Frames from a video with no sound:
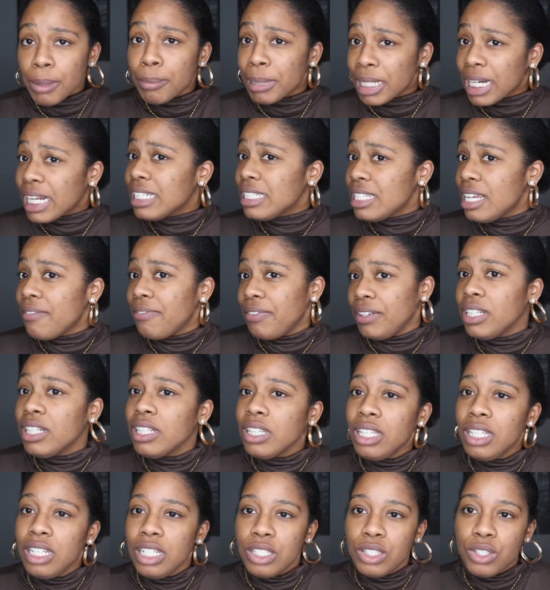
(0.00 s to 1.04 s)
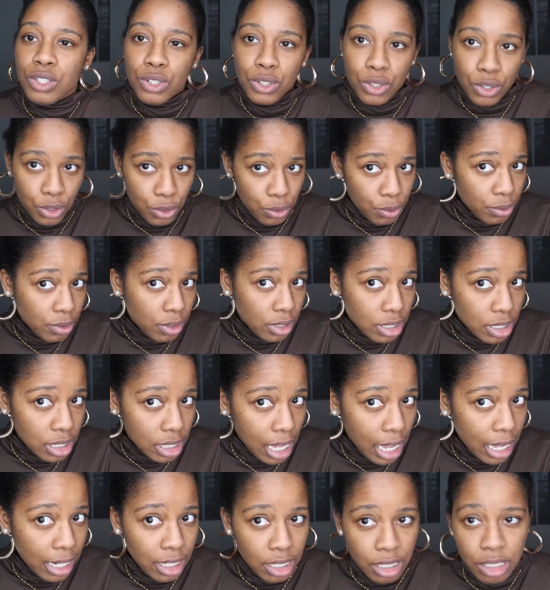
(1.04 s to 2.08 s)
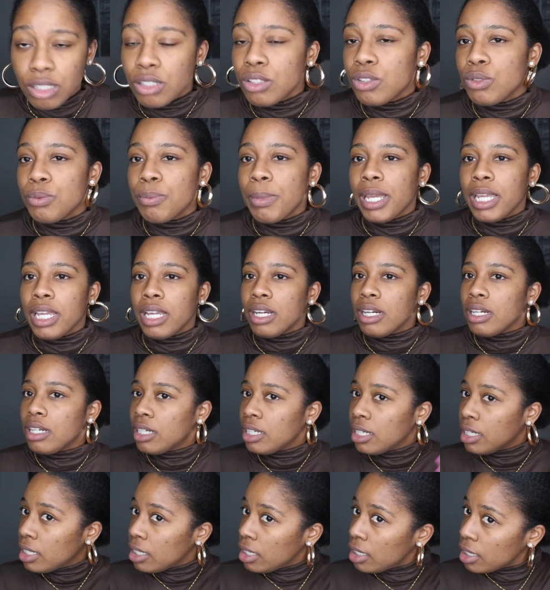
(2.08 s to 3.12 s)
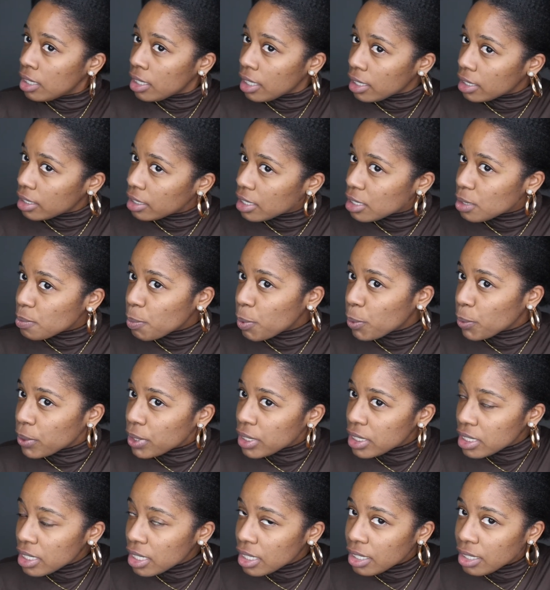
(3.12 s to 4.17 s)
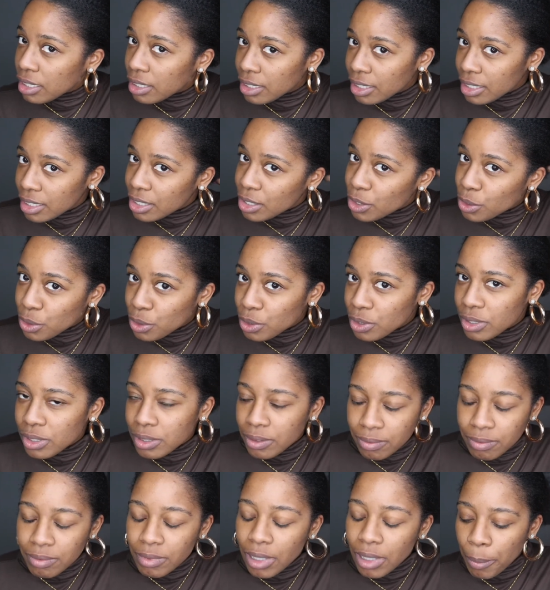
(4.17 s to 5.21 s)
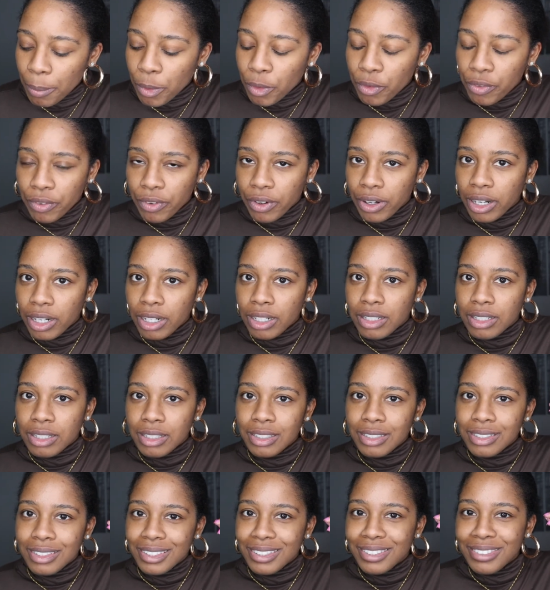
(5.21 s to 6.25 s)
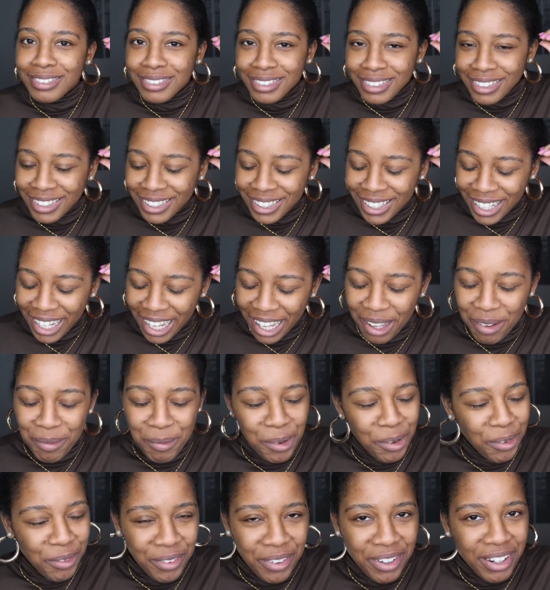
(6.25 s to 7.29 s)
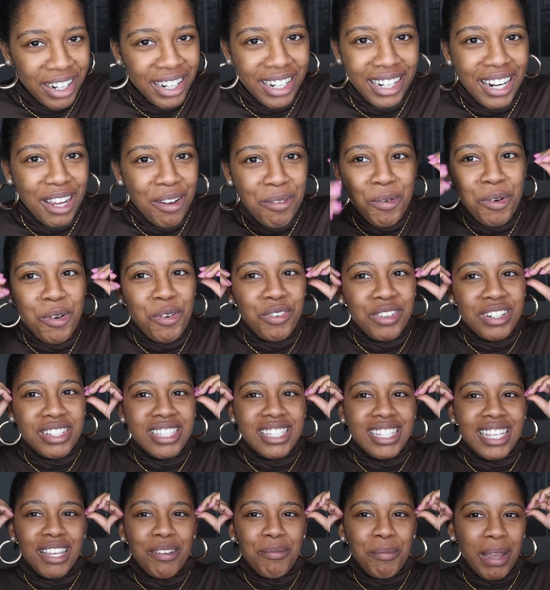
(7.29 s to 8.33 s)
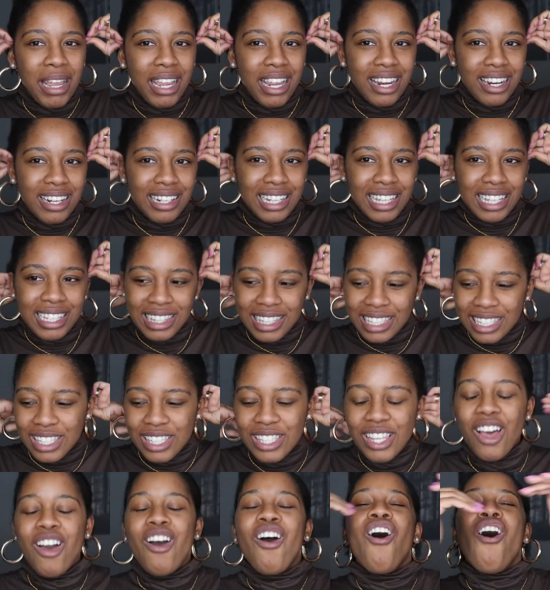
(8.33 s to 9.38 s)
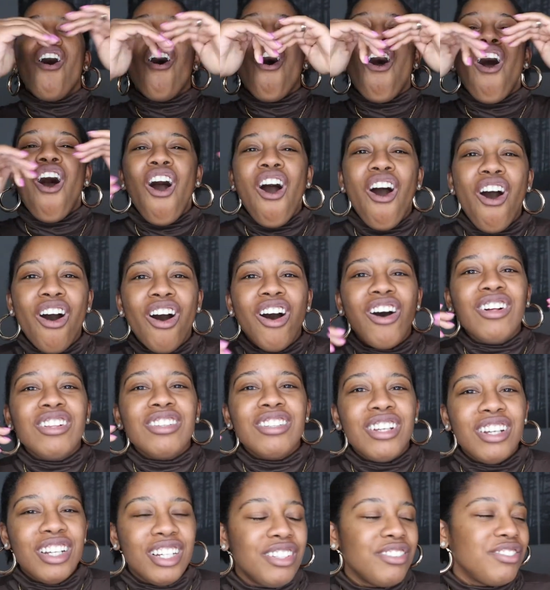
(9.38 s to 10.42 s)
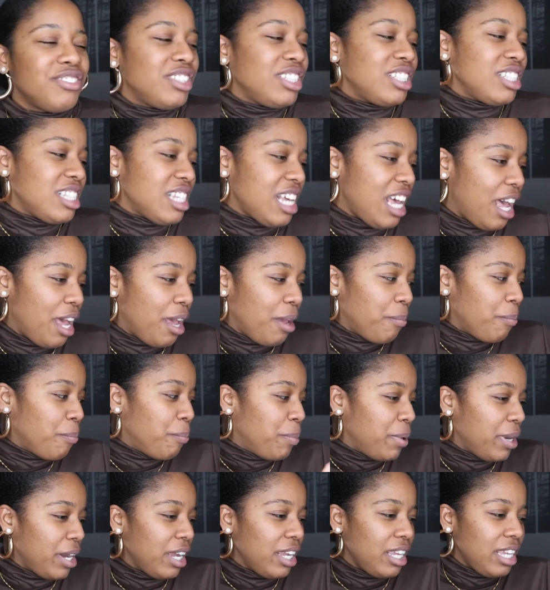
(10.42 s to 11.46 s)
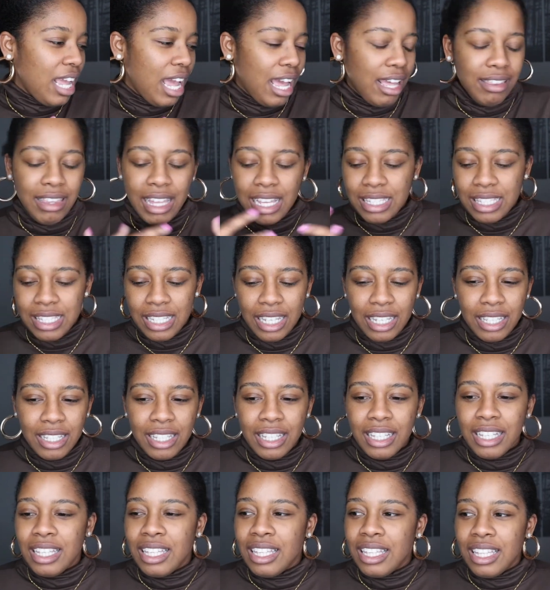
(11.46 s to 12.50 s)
But I definitely need to do because I need to do my hair. Like this ponytail, it's I'm over it. I'm over it. I'm over seeing my hair like this all of the time. But yeah, that's it.